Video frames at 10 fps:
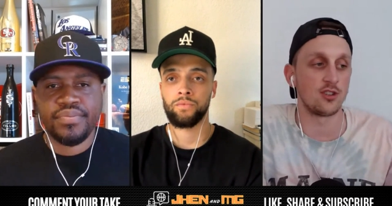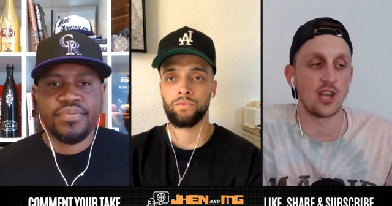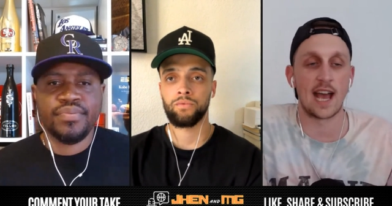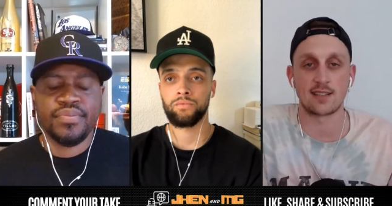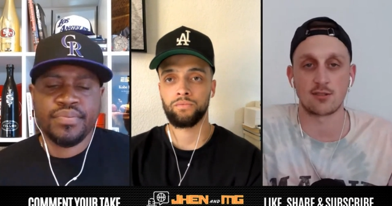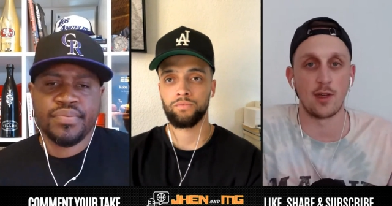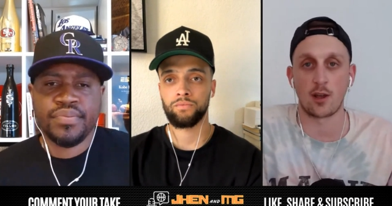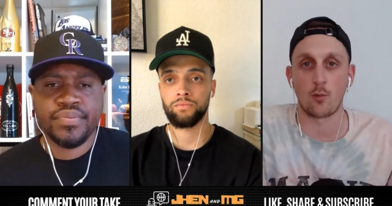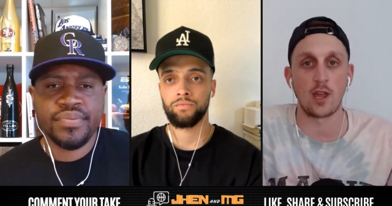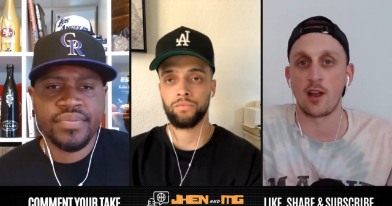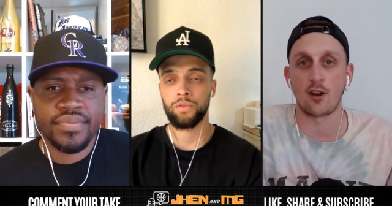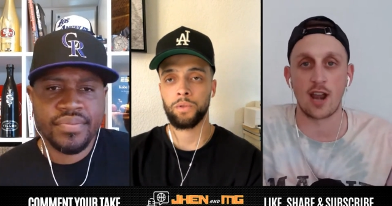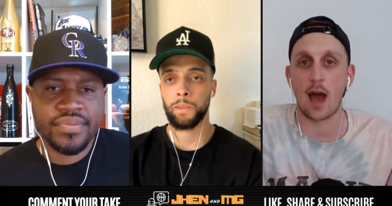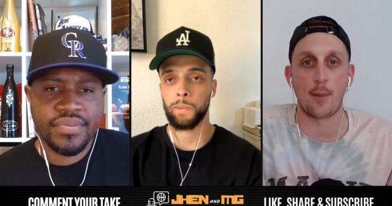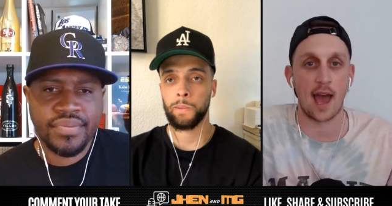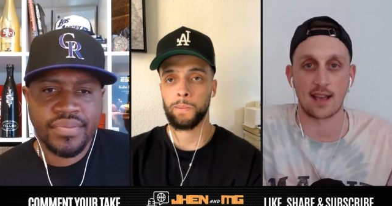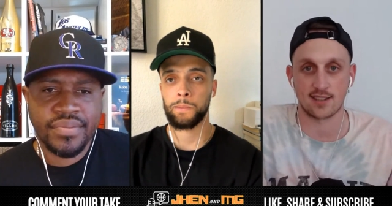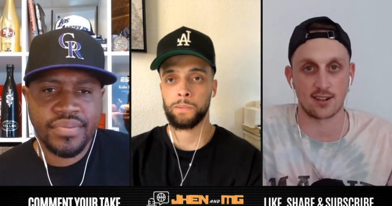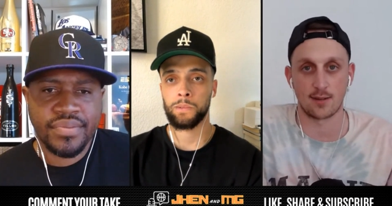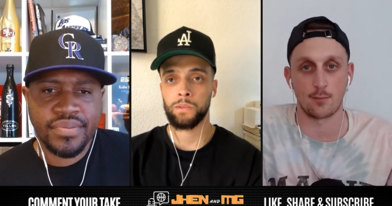Speaker 1: Jazz will be like, we are not
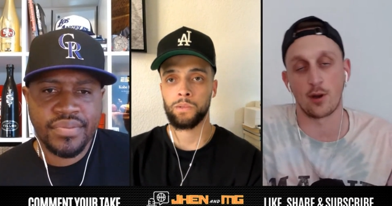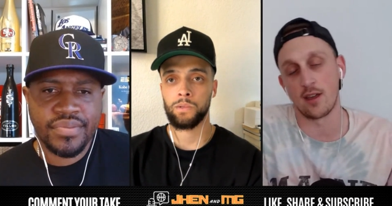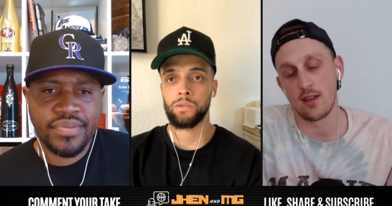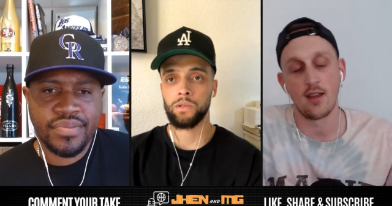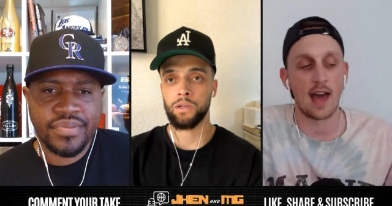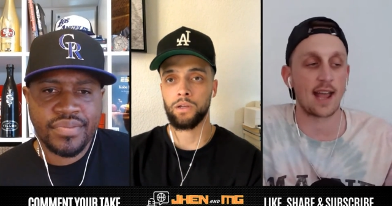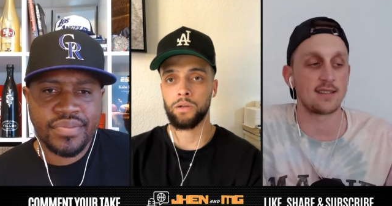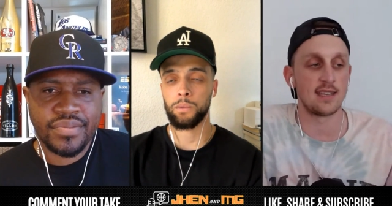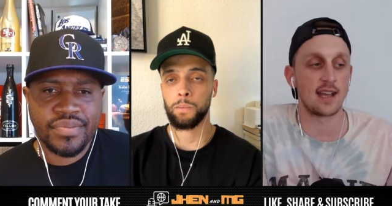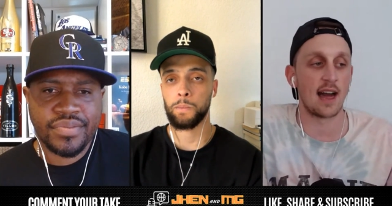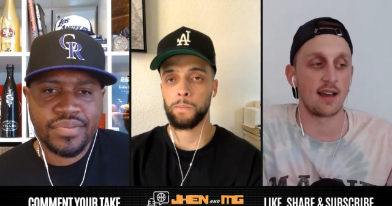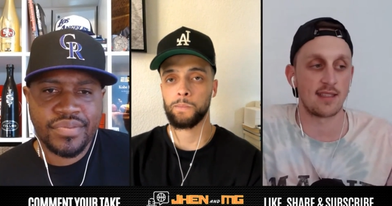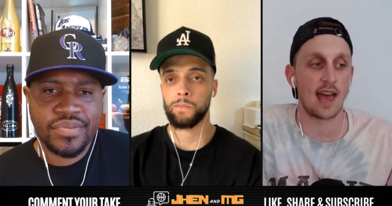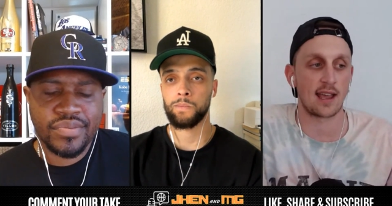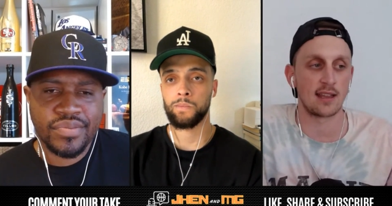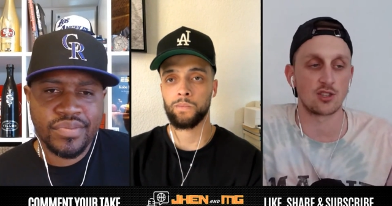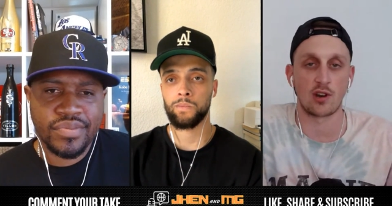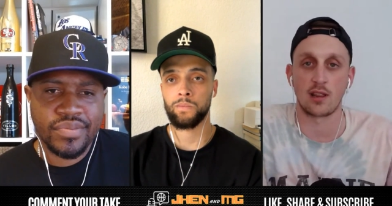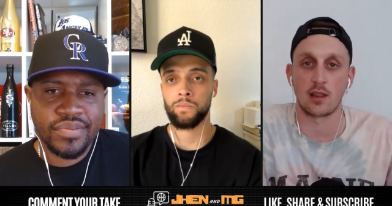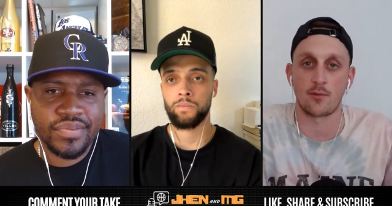passing on him. But yeah. I can see a guy like that getting
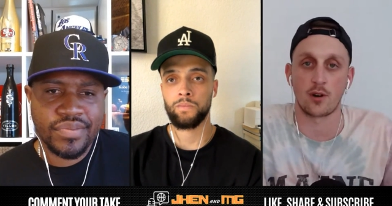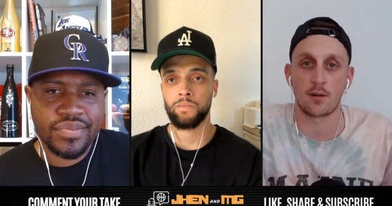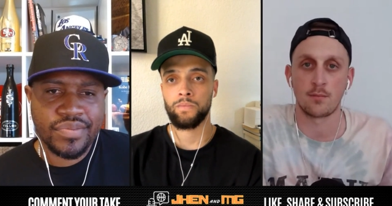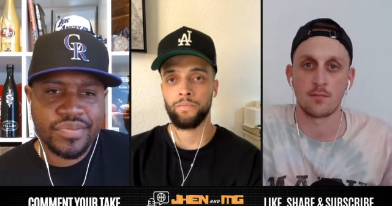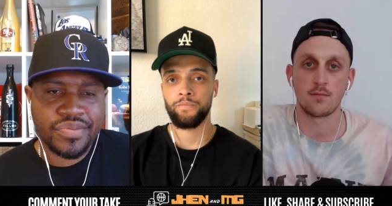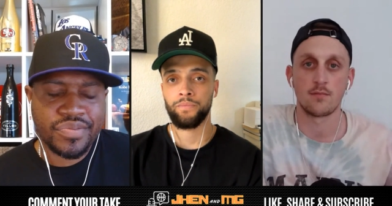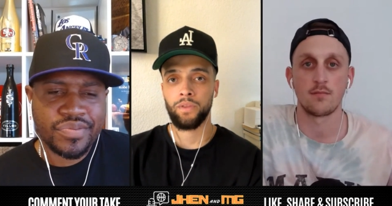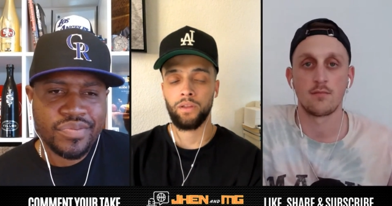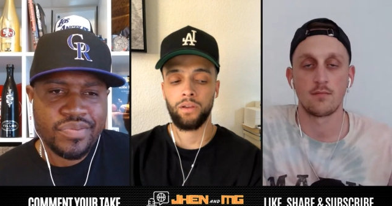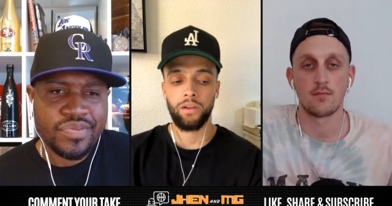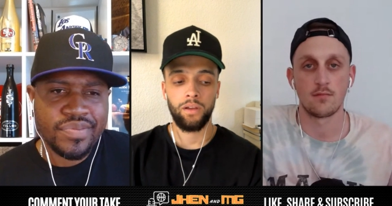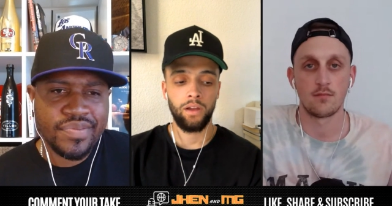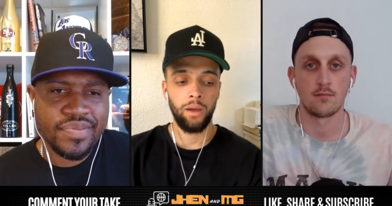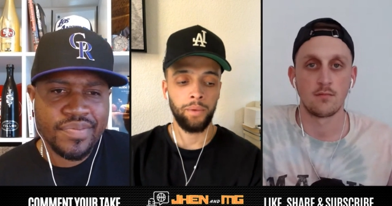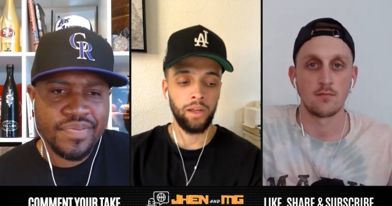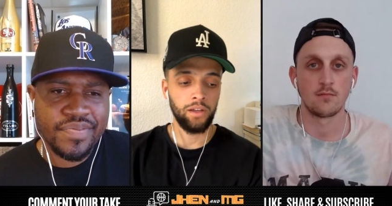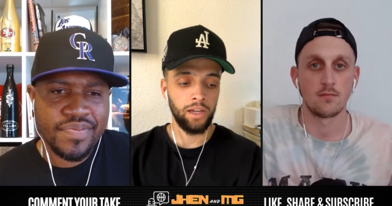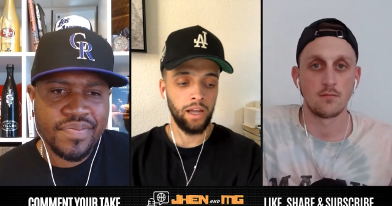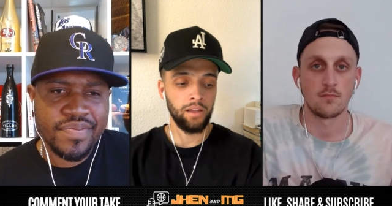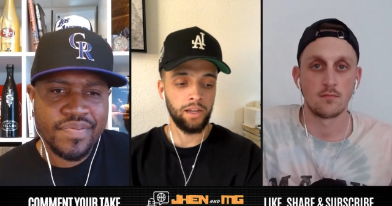traded up for. I mean, I look
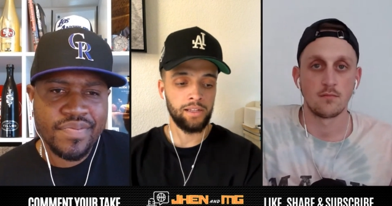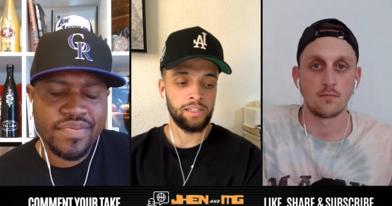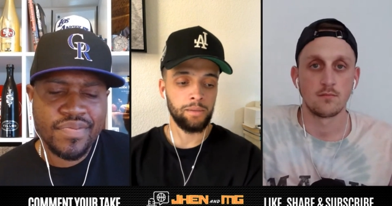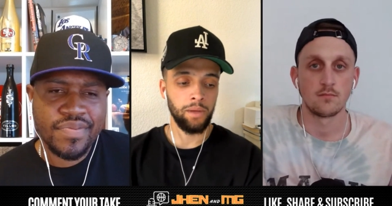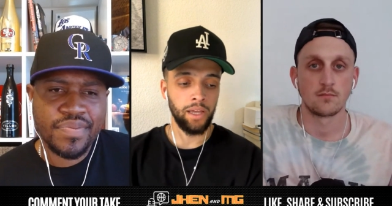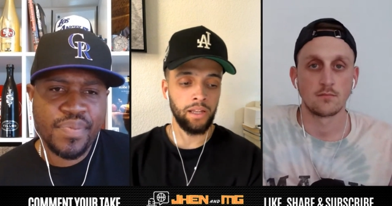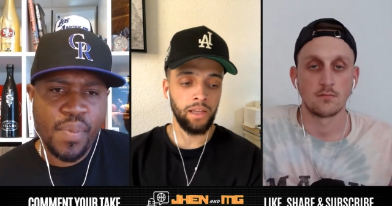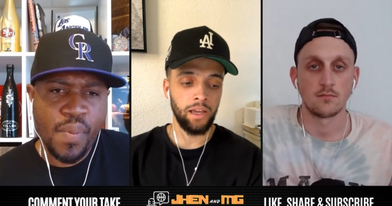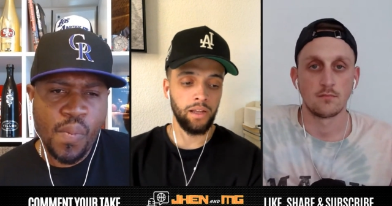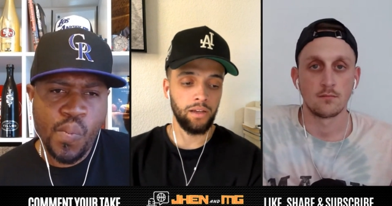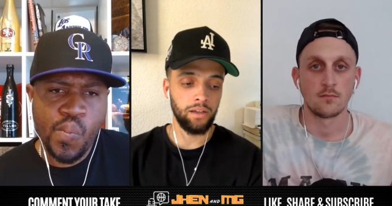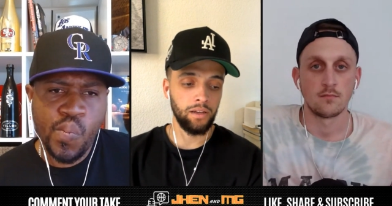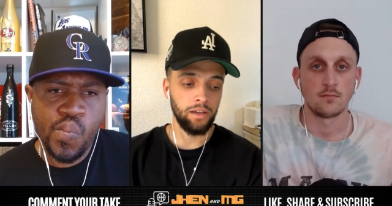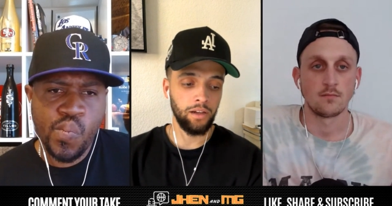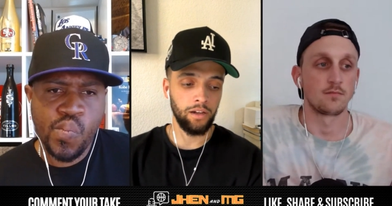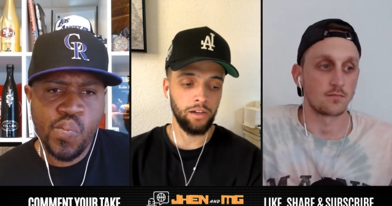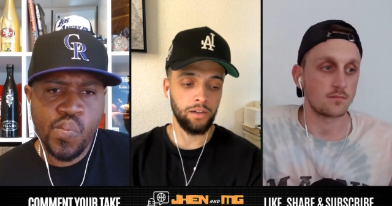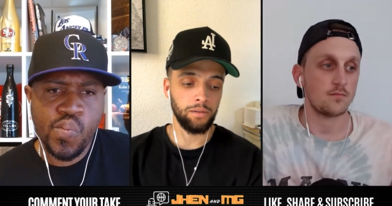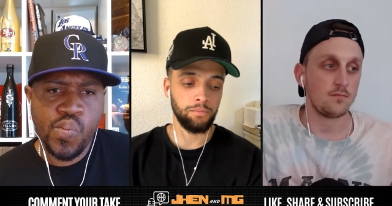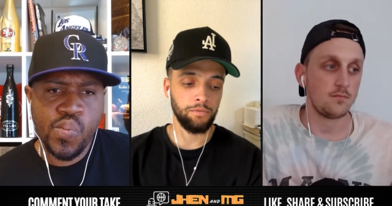at I look
Speaker 2: at a team like Indiana
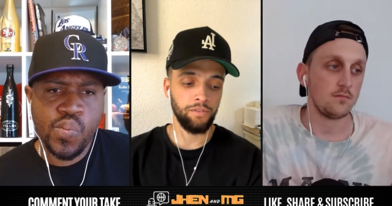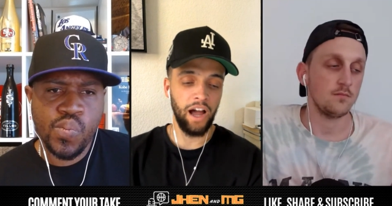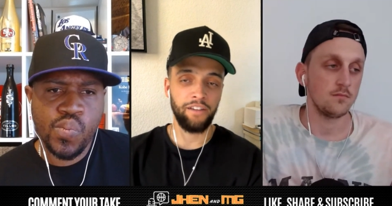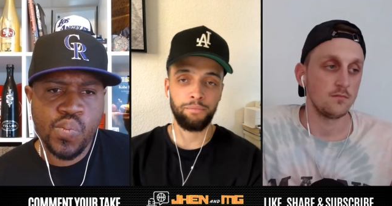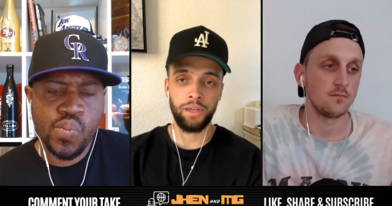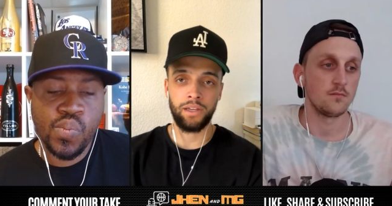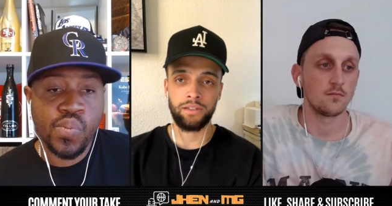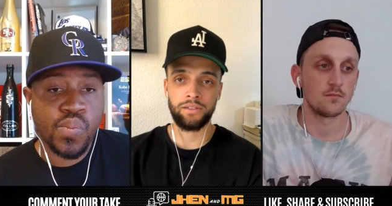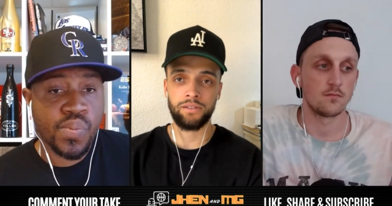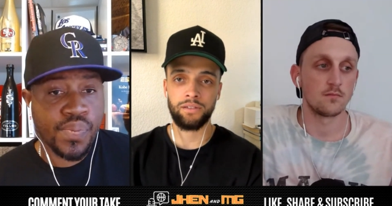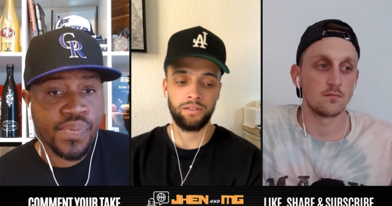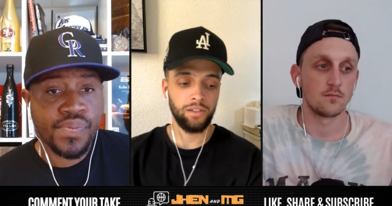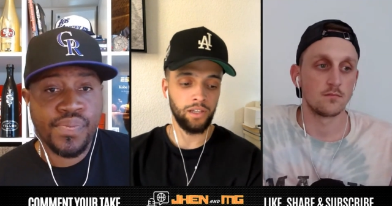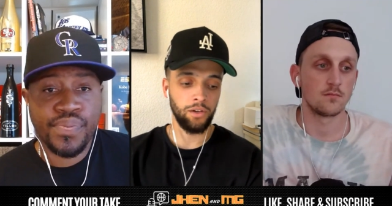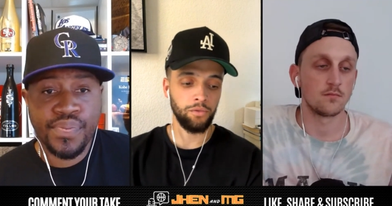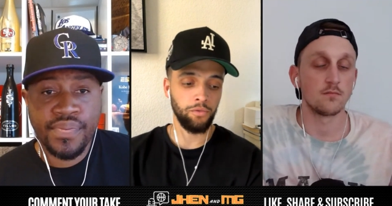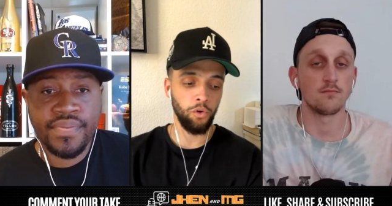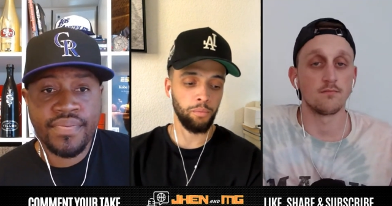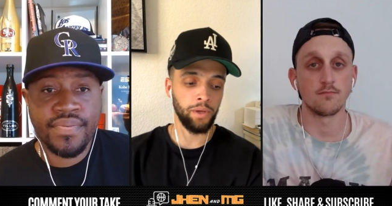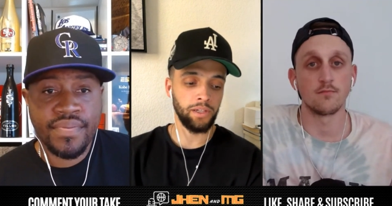um, five picks, you know,
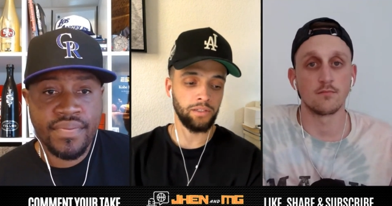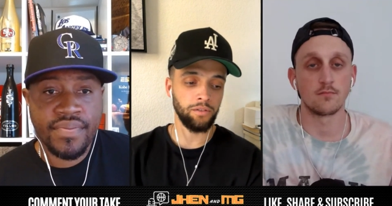four picks in